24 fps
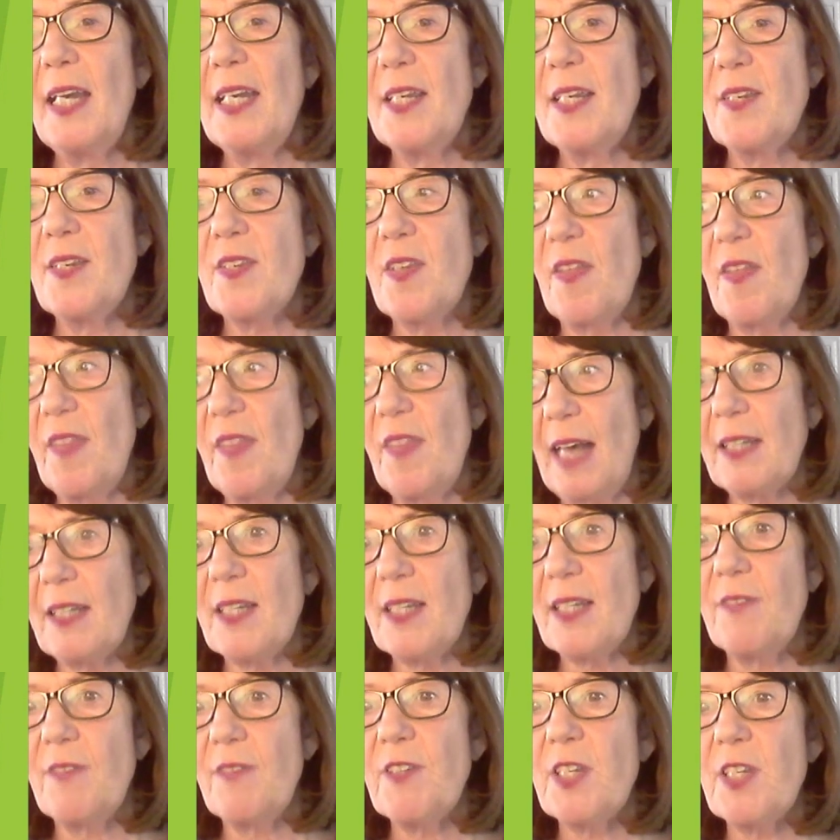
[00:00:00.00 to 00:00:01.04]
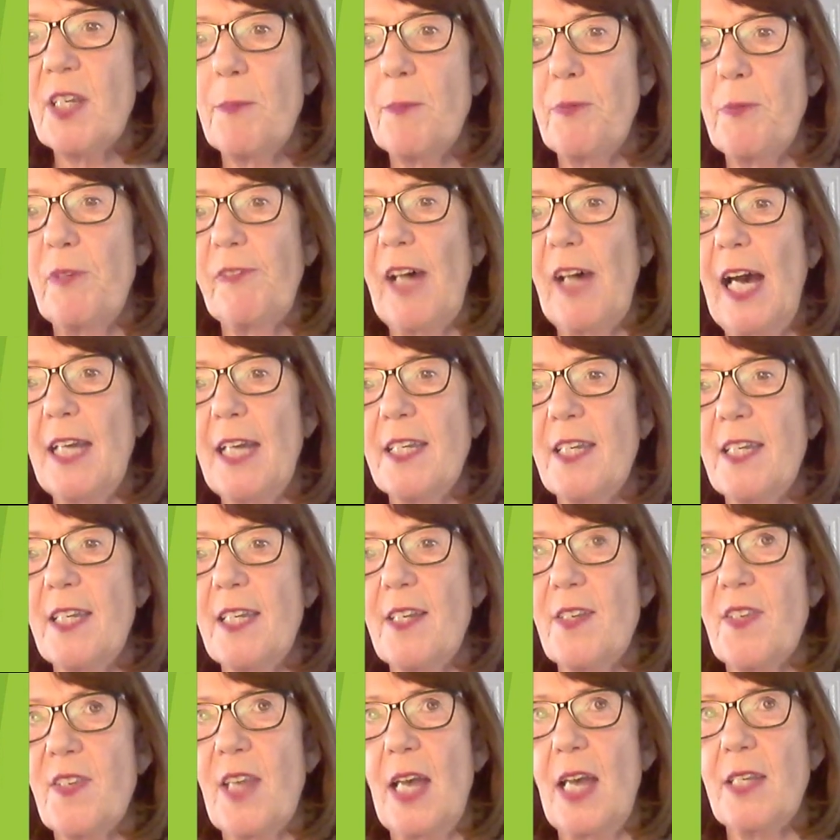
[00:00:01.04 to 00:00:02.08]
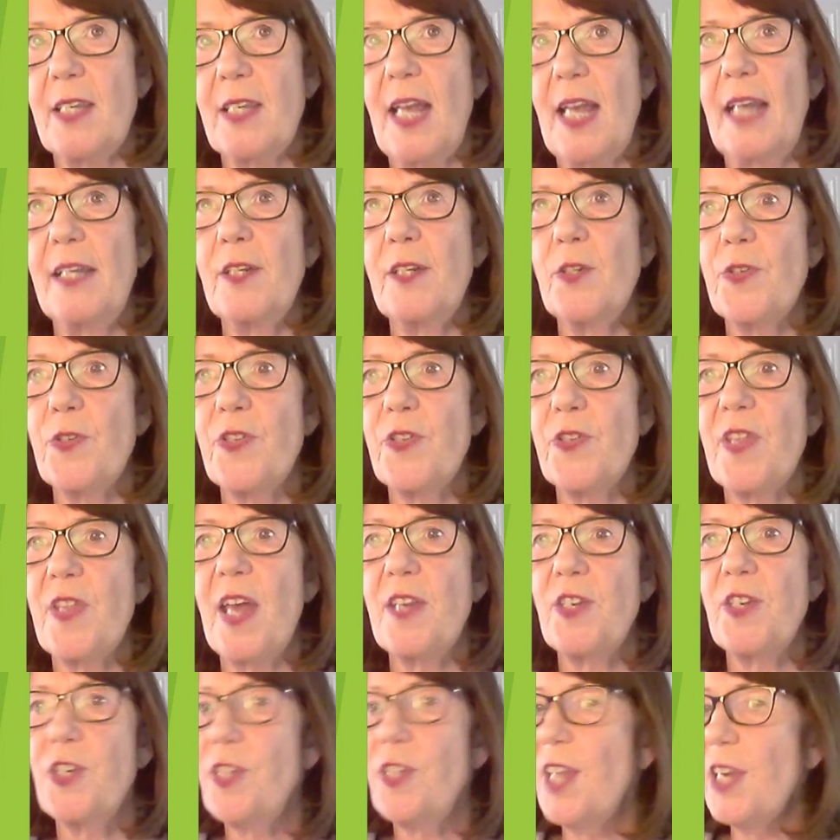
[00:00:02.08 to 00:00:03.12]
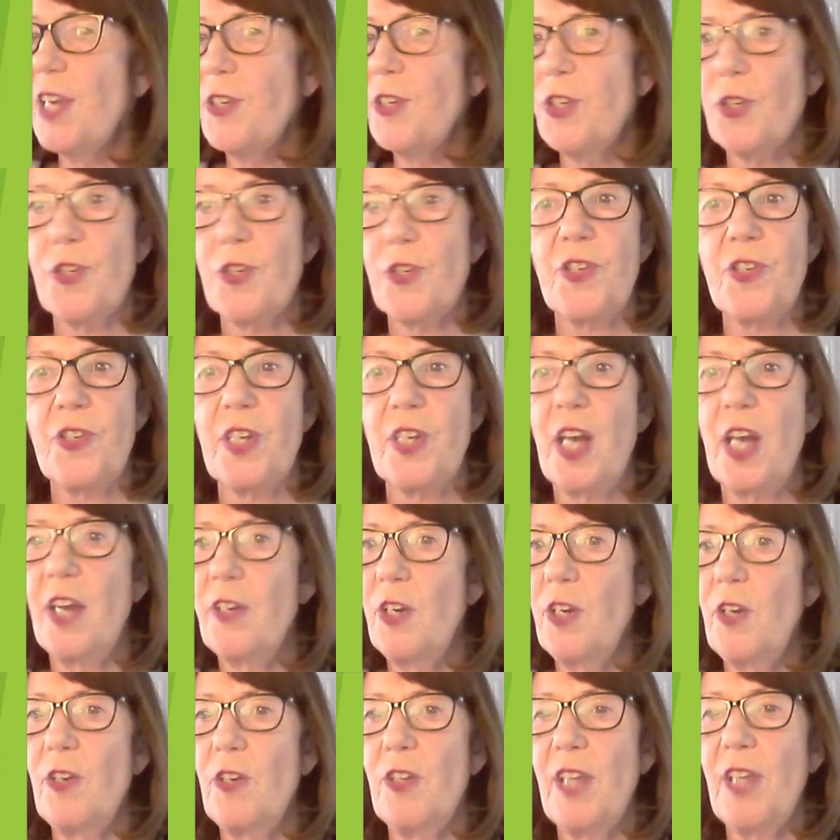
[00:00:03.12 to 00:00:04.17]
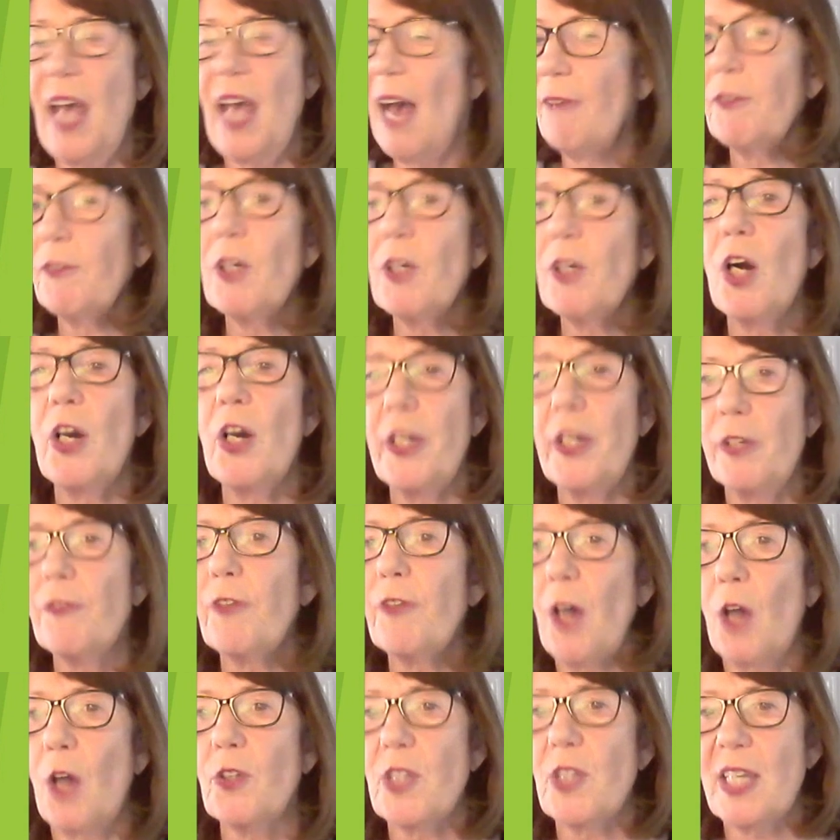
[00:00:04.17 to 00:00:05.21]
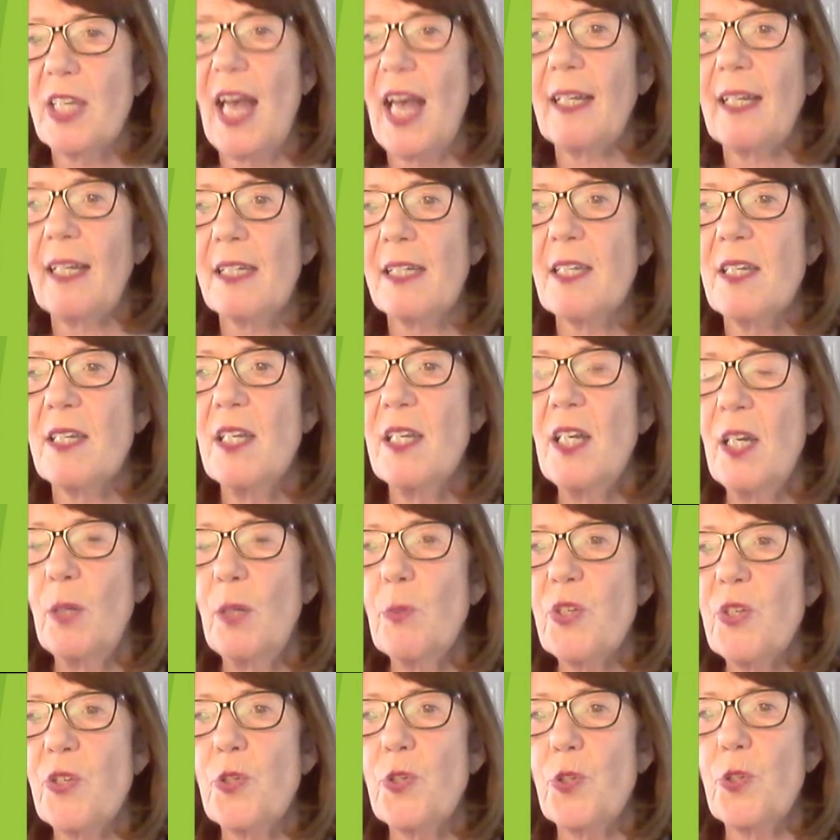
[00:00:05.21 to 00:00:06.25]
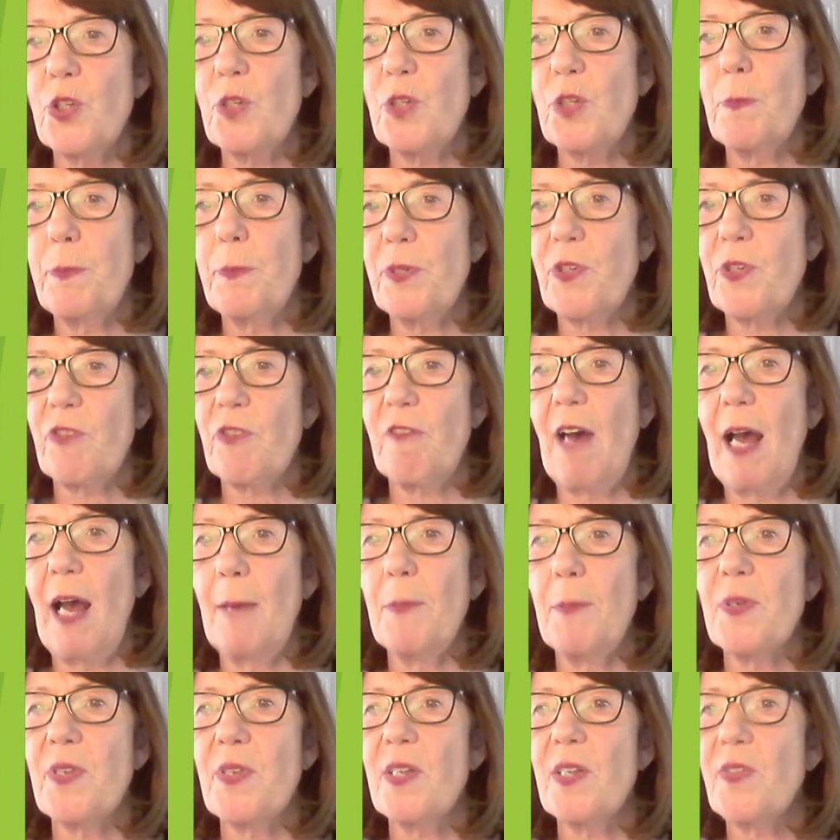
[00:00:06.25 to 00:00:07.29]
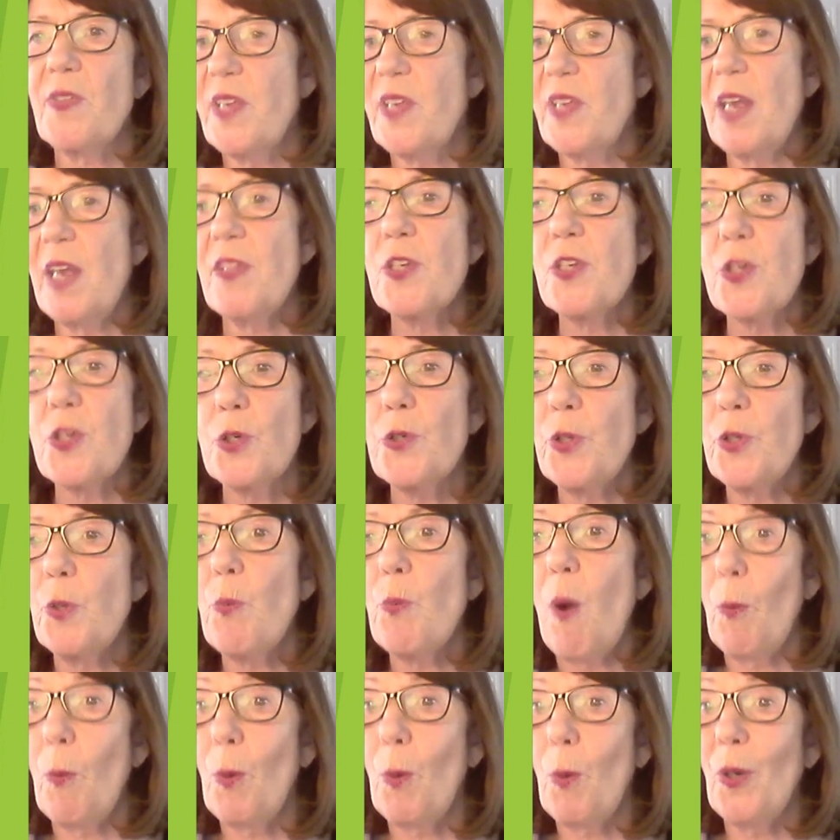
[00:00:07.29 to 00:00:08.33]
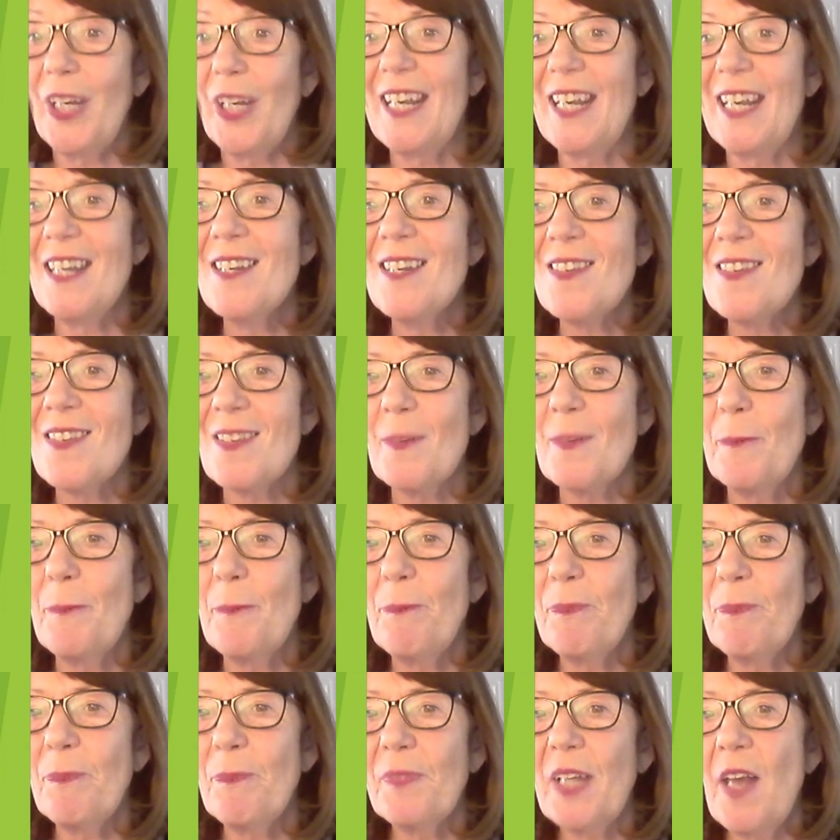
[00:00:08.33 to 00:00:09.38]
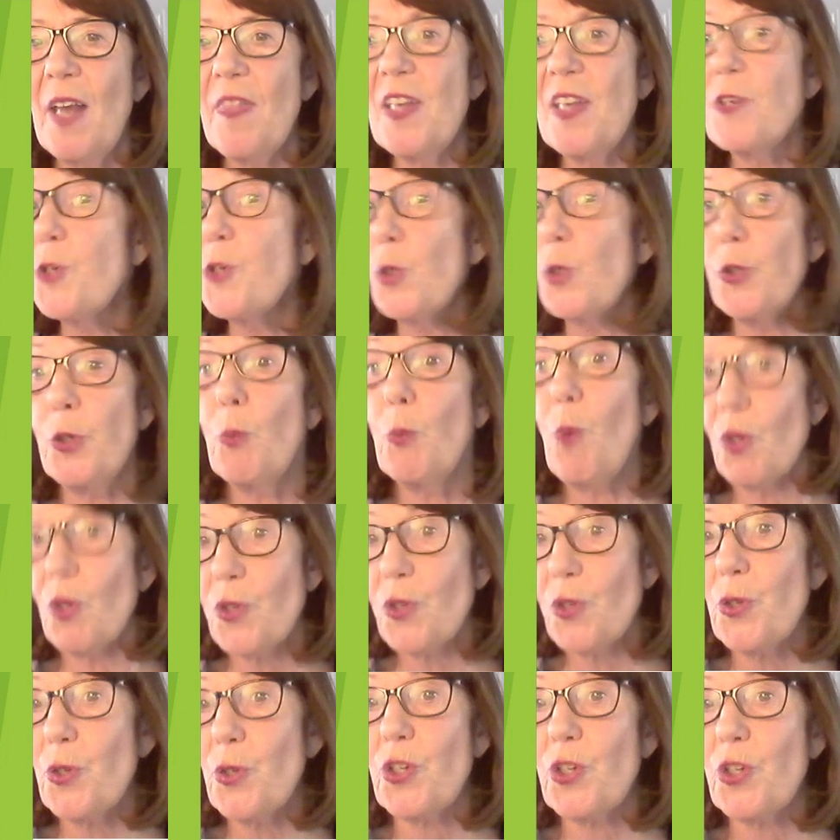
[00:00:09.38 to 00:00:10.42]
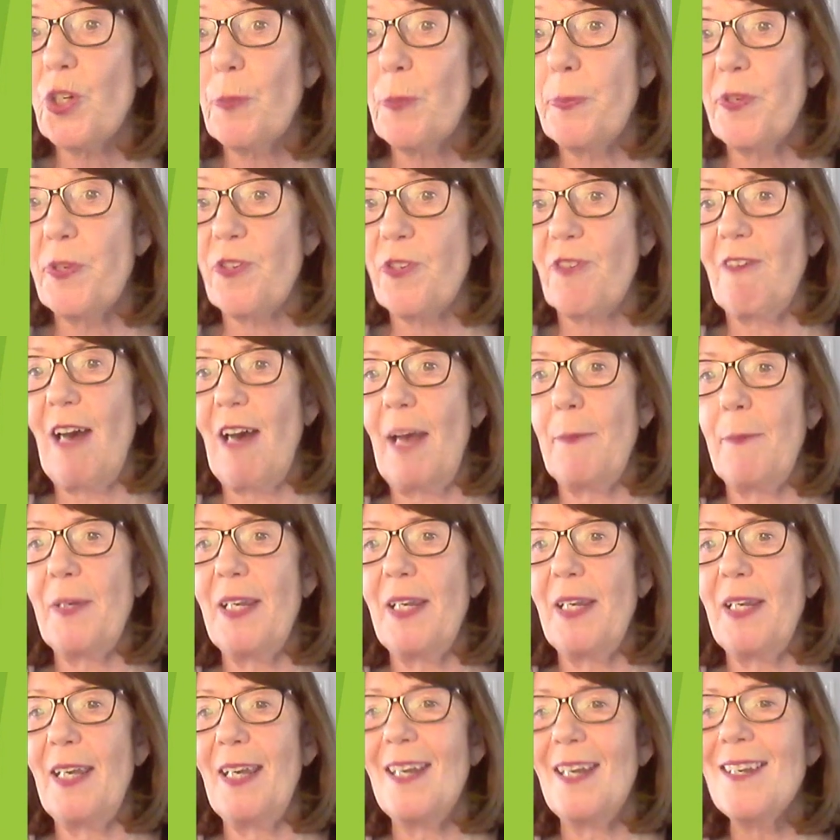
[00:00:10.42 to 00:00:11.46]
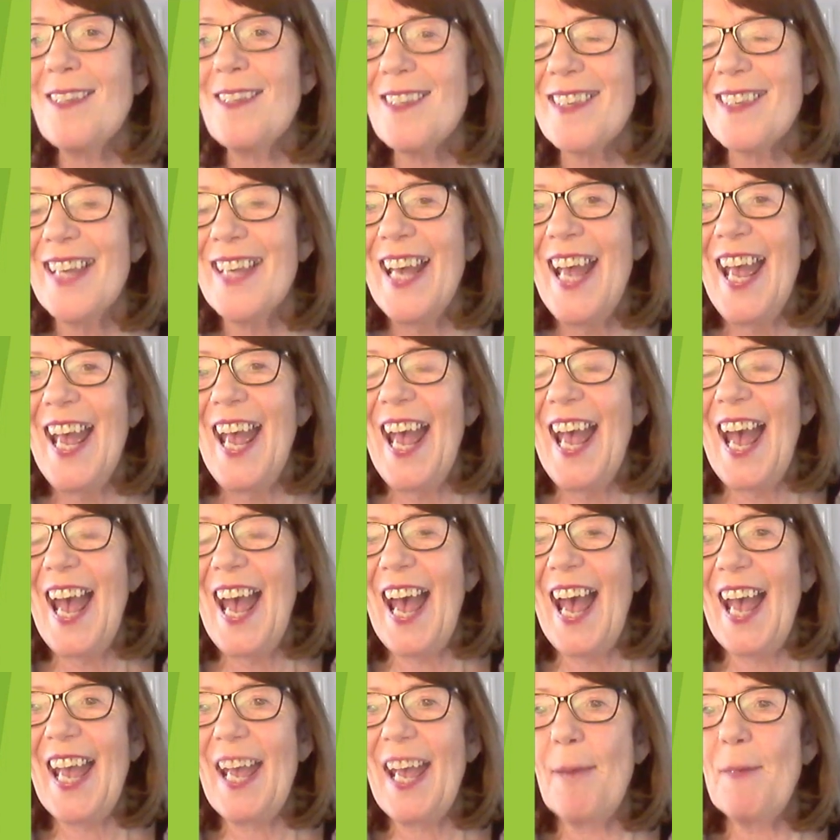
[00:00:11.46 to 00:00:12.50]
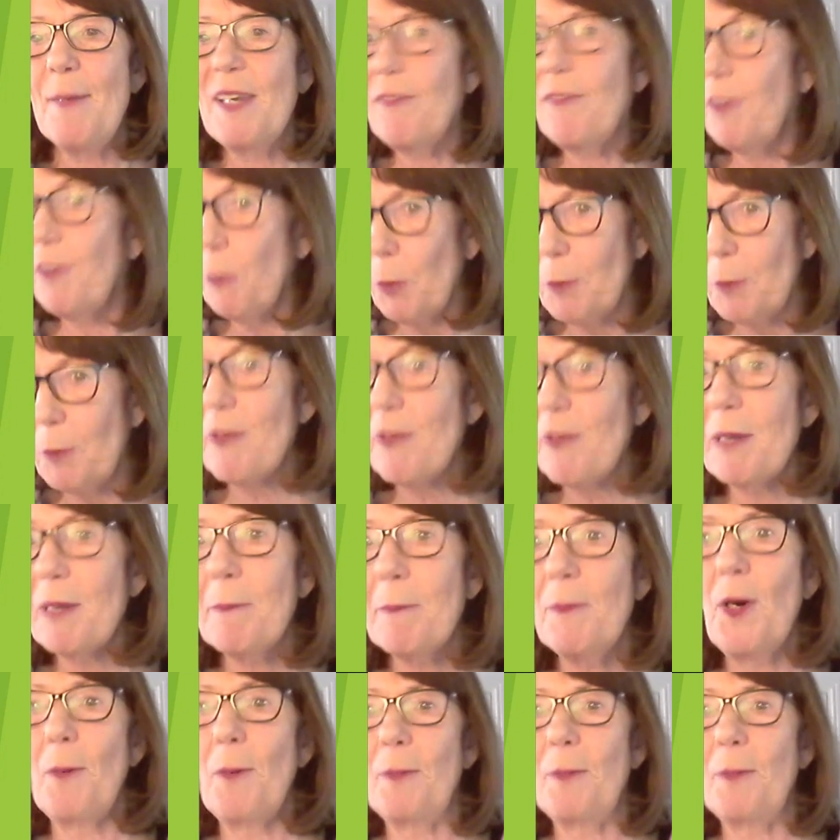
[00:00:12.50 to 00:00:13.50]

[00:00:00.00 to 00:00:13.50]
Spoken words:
is that the activity providers are telling us that they haven't got enough contact with social prescribers. They'll say they don't know what one is. They don't know what social prescribing is. And if it would bring